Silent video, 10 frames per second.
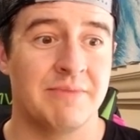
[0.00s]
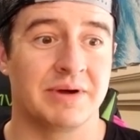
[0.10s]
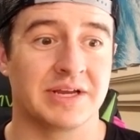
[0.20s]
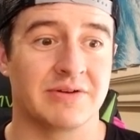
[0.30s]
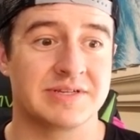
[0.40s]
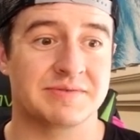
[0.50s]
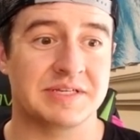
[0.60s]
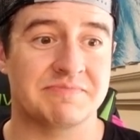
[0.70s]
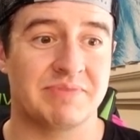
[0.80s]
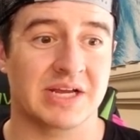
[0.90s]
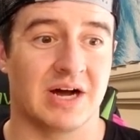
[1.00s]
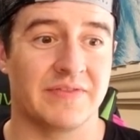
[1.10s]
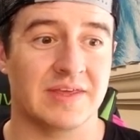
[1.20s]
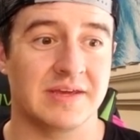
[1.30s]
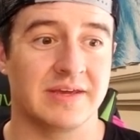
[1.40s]
But he's big
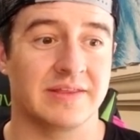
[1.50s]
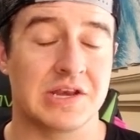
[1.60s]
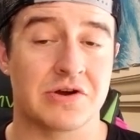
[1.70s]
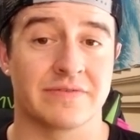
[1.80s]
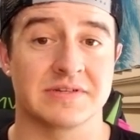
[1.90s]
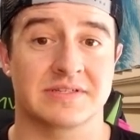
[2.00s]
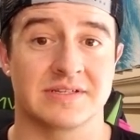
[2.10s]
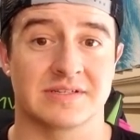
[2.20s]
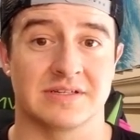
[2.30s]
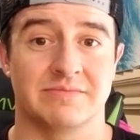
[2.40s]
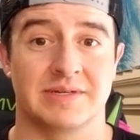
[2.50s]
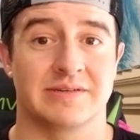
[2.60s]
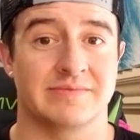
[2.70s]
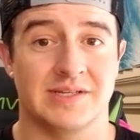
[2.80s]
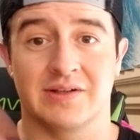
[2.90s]
on the nervous system,
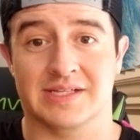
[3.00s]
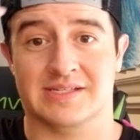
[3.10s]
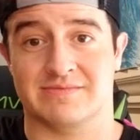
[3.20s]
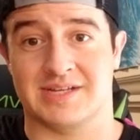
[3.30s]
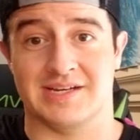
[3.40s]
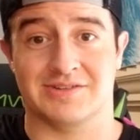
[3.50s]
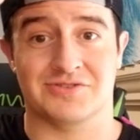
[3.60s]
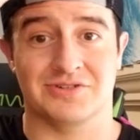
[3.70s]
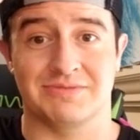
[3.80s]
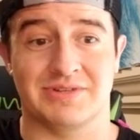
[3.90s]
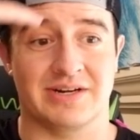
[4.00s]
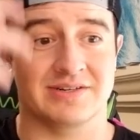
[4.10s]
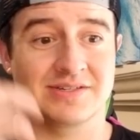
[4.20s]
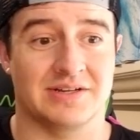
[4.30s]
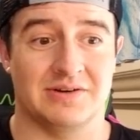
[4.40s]
and it's kind of controlled up there.
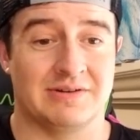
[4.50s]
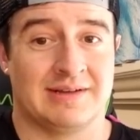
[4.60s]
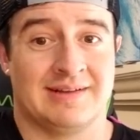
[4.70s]
So,